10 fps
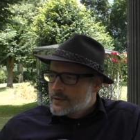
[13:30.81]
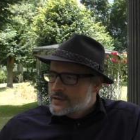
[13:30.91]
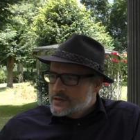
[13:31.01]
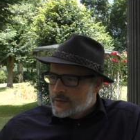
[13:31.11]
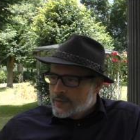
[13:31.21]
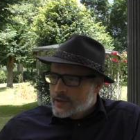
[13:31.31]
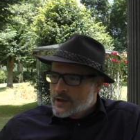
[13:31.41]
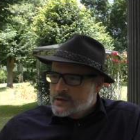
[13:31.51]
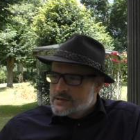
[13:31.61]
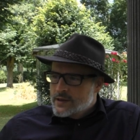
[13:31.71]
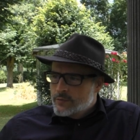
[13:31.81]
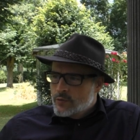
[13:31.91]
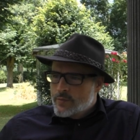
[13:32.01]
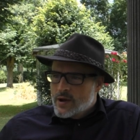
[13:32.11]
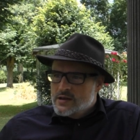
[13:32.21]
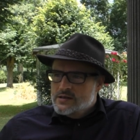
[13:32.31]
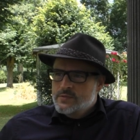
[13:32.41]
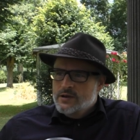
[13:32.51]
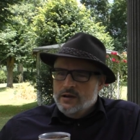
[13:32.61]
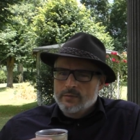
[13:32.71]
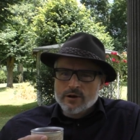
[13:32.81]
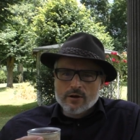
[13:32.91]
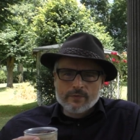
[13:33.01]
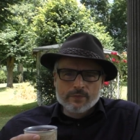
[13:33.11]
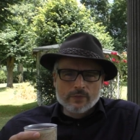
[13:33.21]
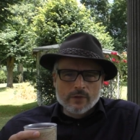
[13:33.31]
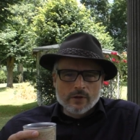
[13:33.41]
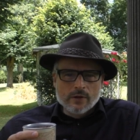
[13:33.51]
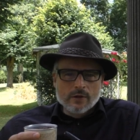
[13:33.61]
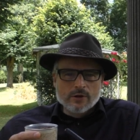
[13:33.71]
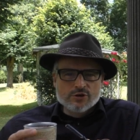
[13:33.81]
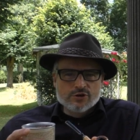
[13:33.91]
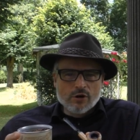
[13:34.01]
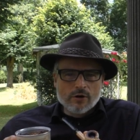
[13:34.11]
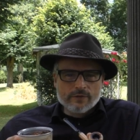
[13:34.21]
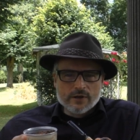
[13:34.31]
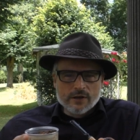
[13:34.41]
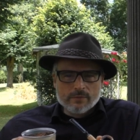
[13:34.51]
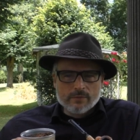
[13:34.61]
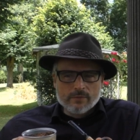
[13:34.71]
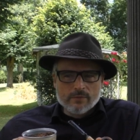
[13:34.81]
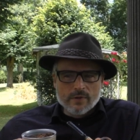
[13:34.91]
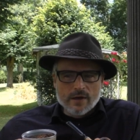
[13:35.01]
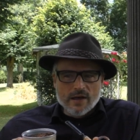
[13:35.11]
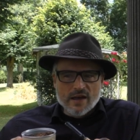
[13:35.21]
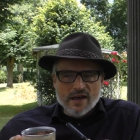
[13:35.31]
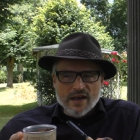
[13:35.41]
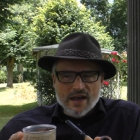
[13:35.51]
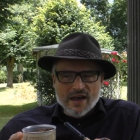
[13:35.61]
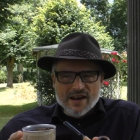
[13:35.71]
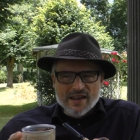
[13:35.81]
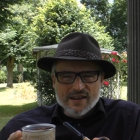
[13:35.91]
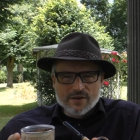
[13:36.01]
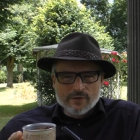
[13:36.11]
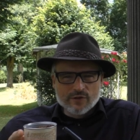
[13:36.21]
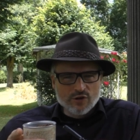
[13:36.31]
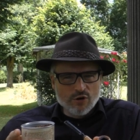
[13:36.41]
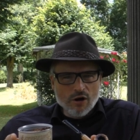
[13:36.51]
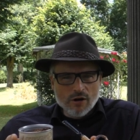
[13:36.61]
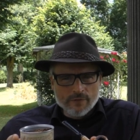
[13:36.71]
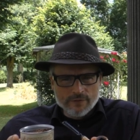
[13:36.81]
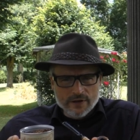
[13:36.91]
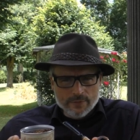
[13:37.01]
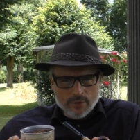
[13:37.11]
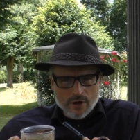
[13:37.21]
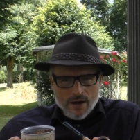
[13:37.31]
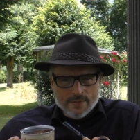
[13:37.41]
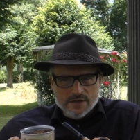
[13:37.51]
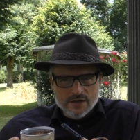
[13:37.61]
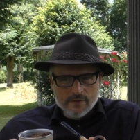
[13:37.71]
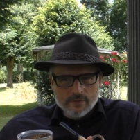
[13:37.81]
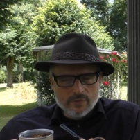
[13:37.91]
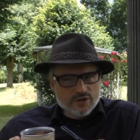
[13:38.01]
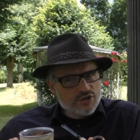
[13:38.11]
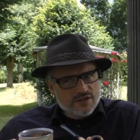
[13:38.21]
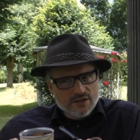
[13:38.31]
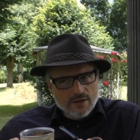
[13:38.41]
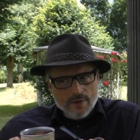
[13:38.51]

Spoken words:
There's something else that reminds me a little bit of toffee and a hint of coffee, perhaps even, but just in the